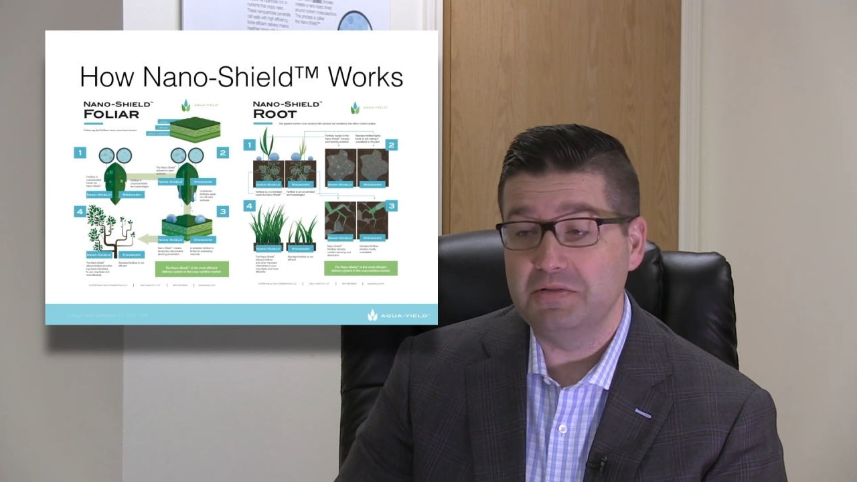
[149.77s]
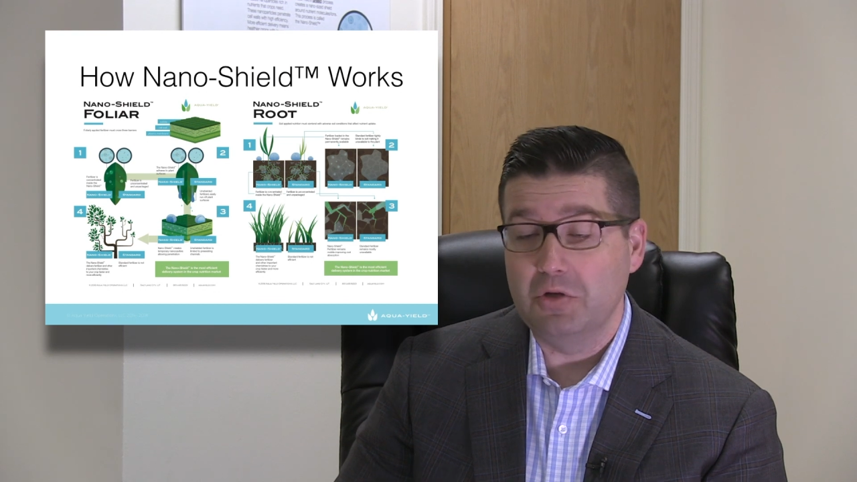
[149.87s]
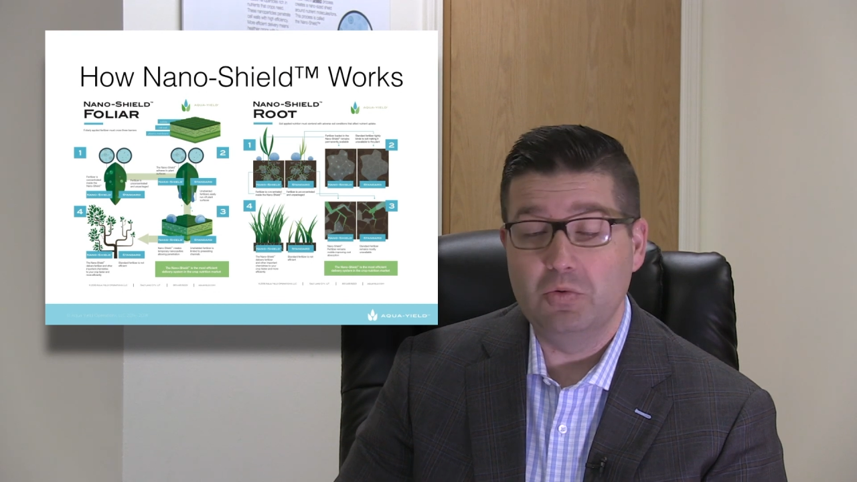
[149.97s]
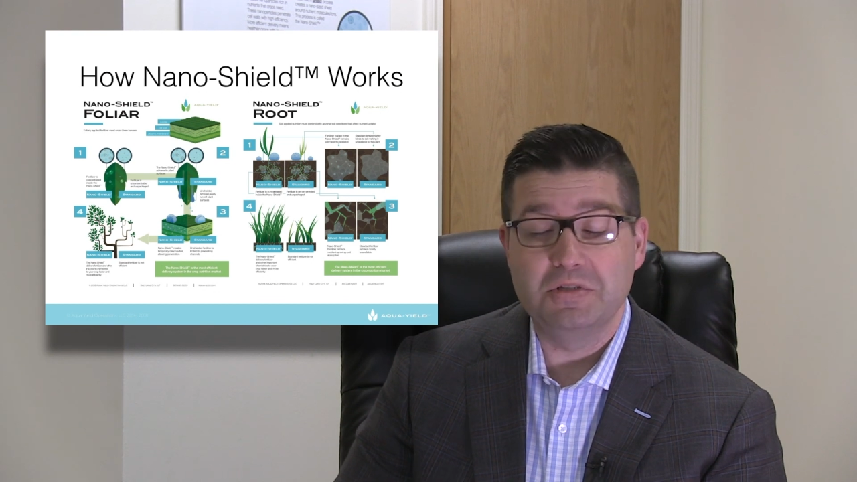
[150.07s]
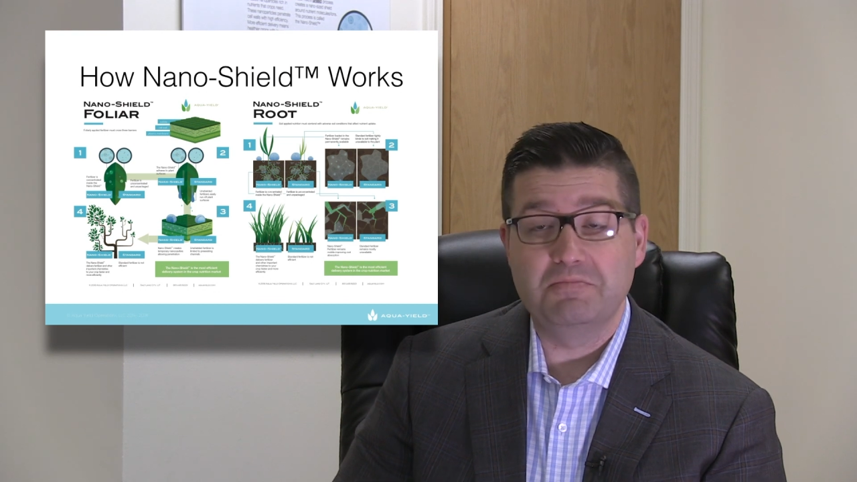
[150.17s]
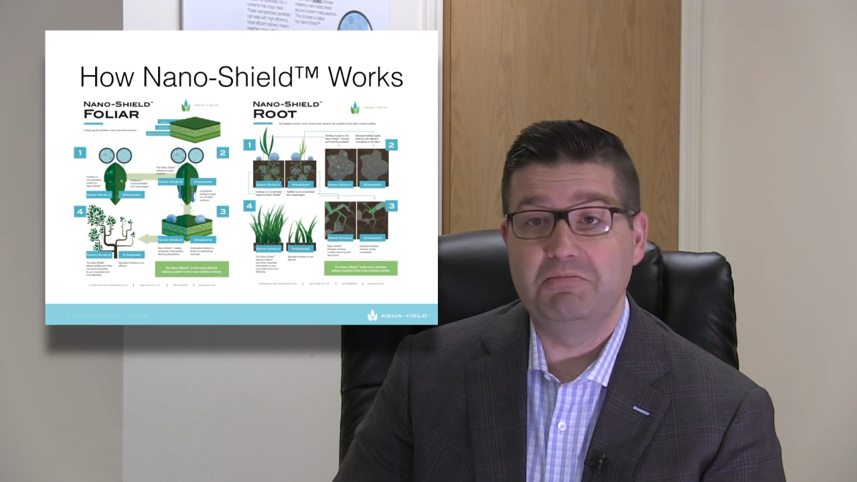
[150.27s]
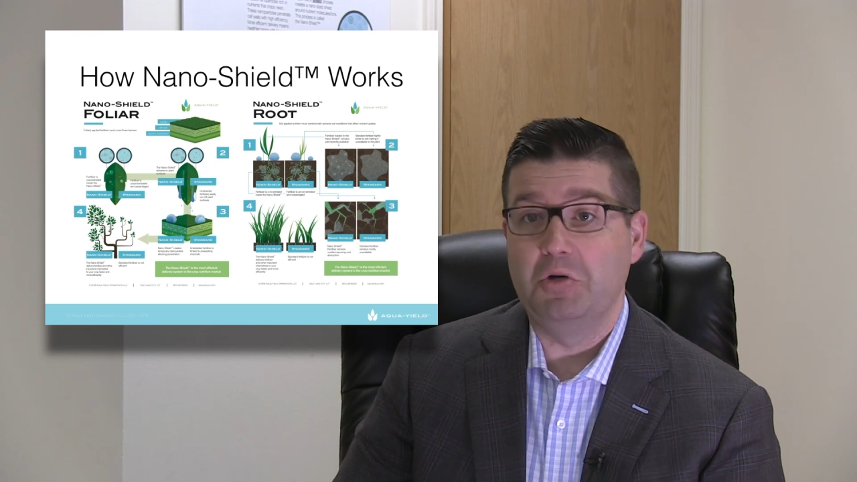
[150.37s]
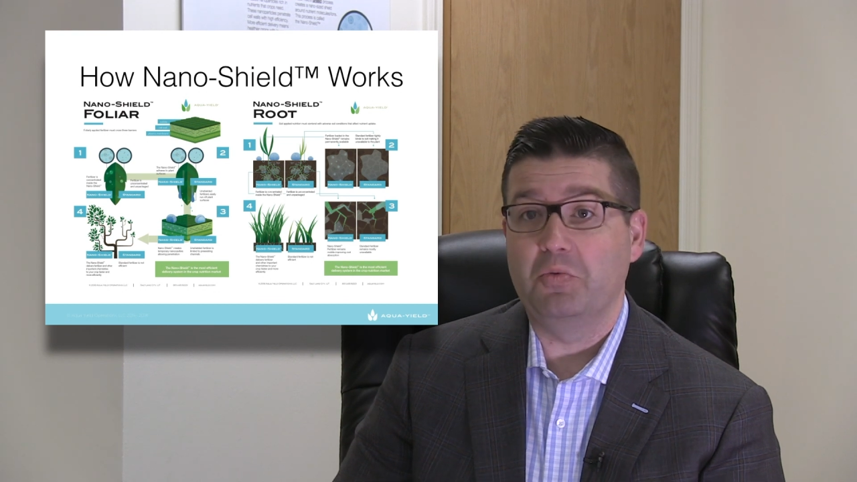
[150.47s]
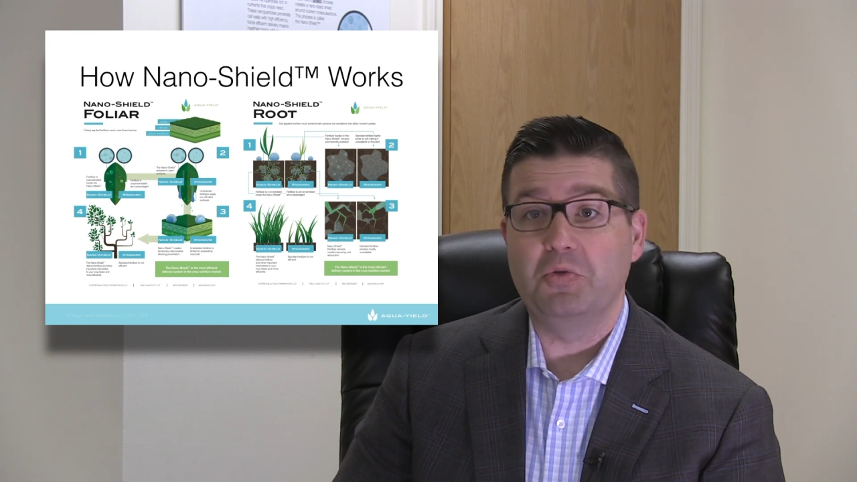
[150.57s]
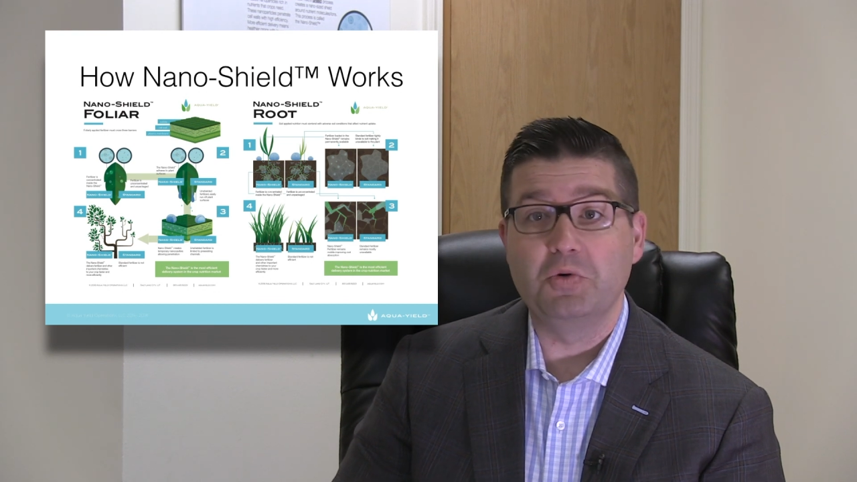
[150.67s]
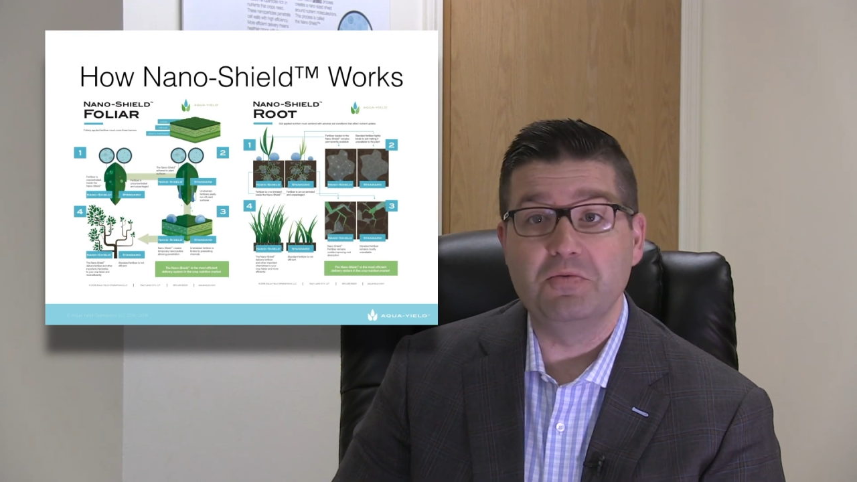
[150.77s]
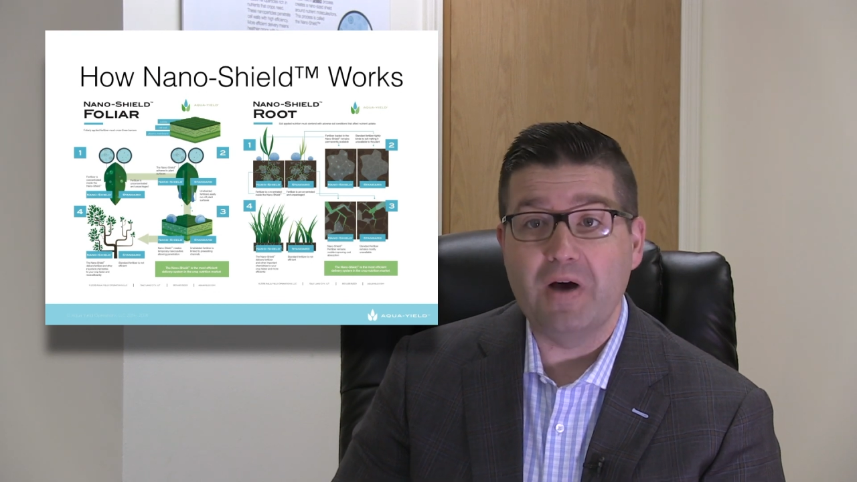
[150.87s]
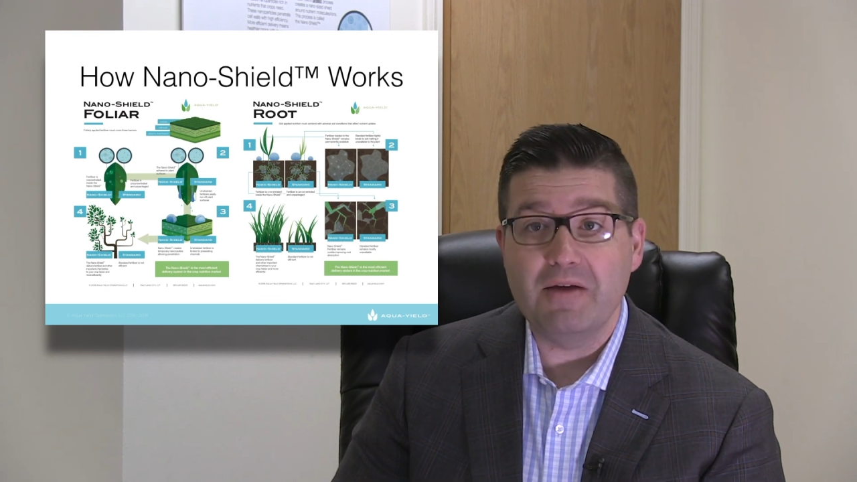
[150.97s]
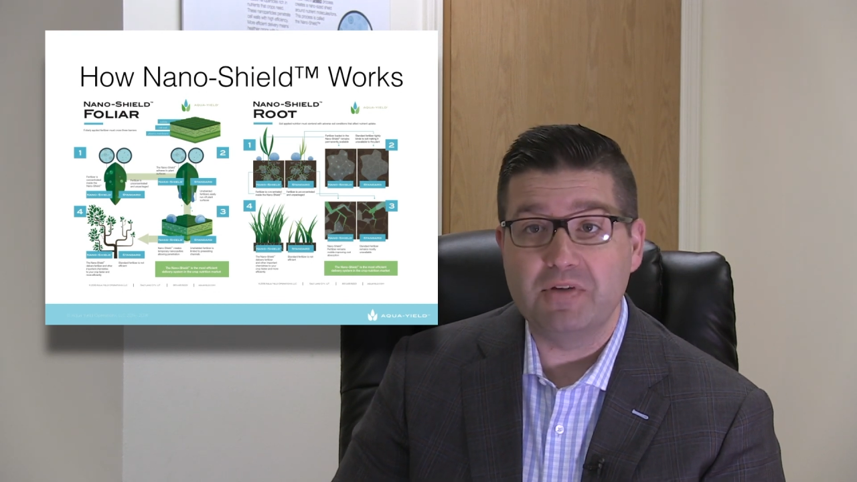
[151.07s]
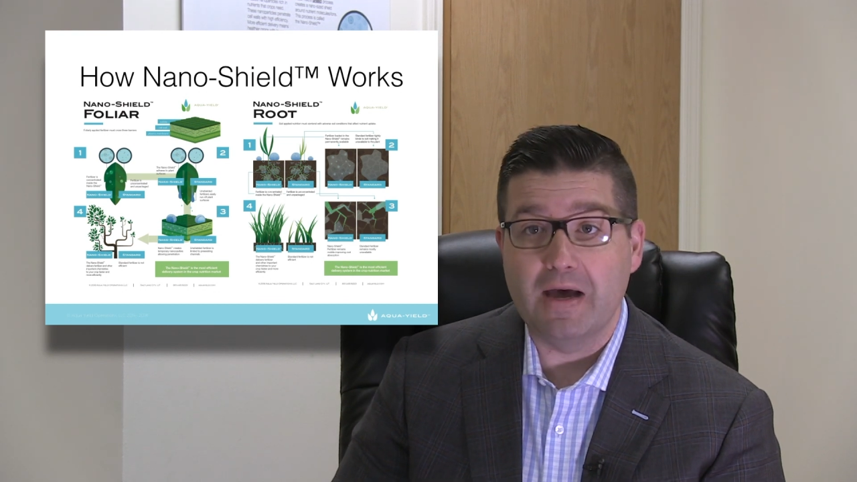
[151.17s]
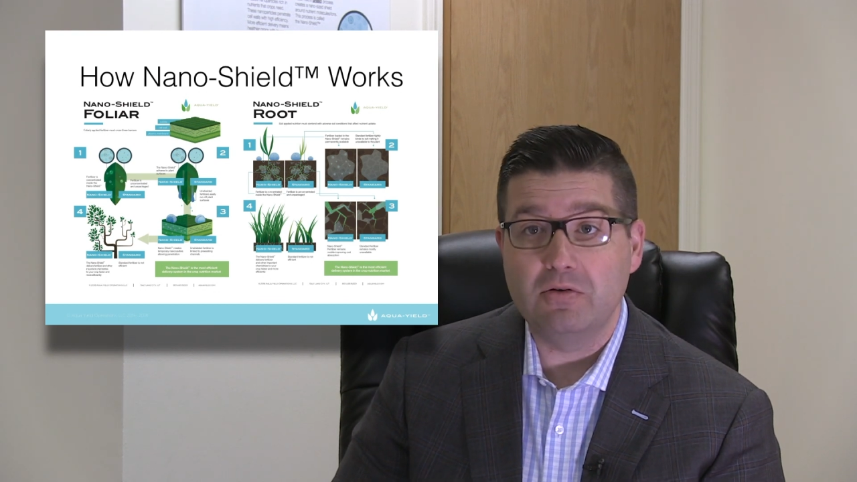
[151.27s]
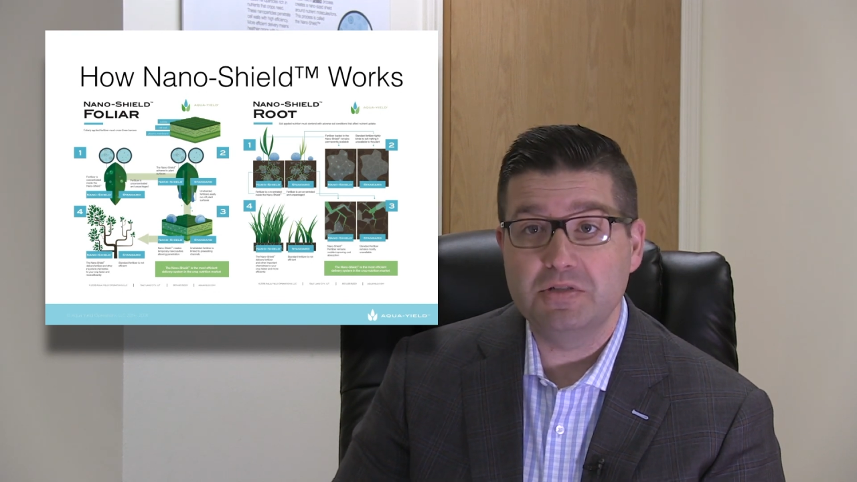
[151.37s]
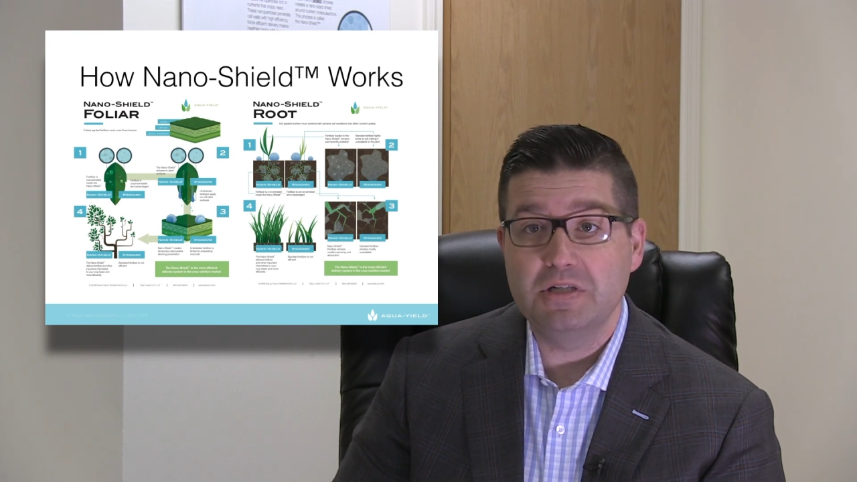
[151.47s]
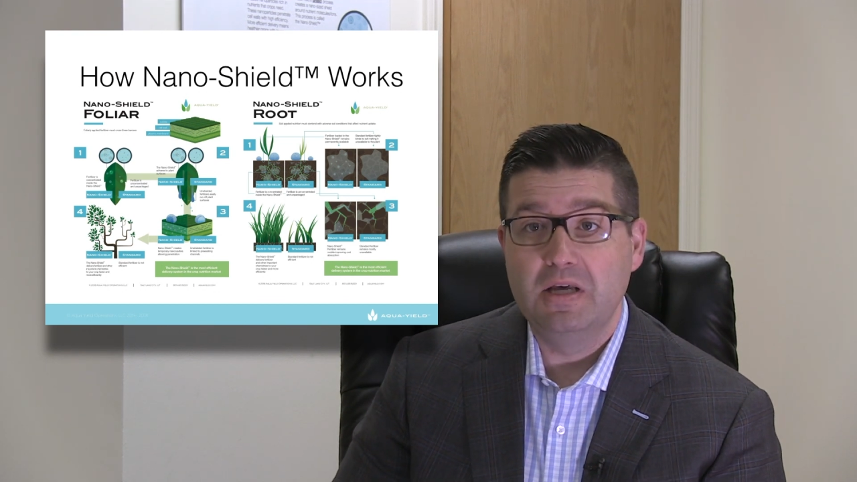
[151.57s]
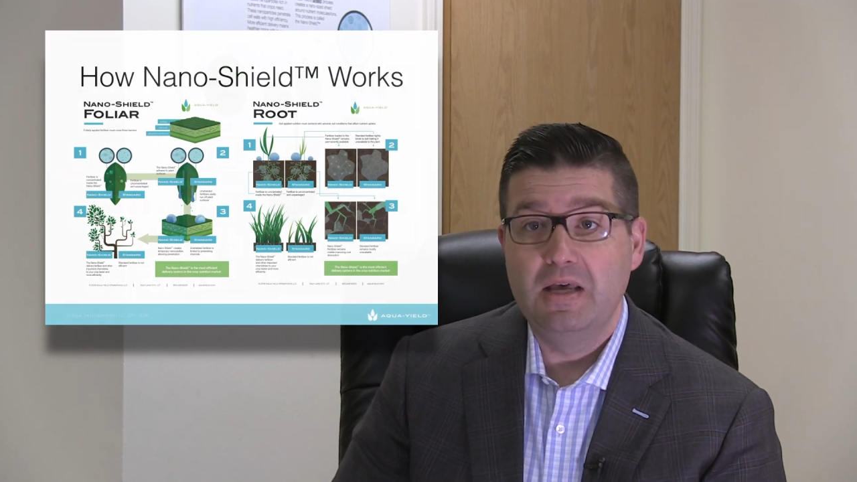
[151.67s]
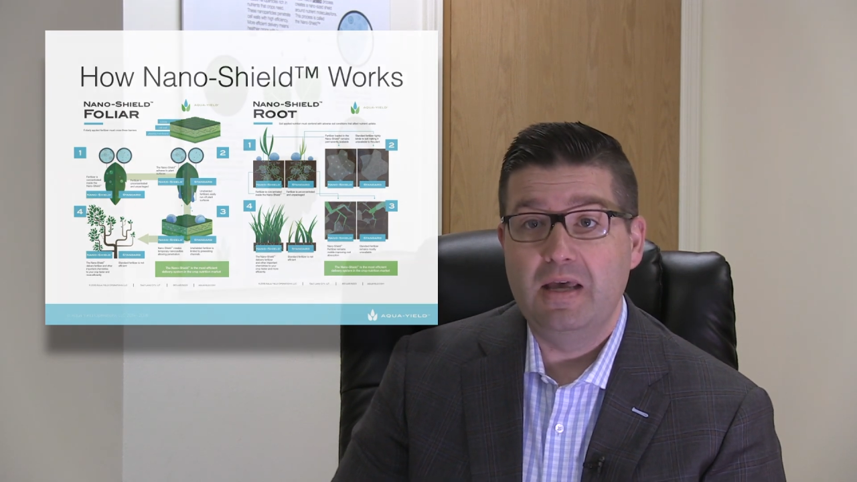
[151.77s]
as low as 35 gallons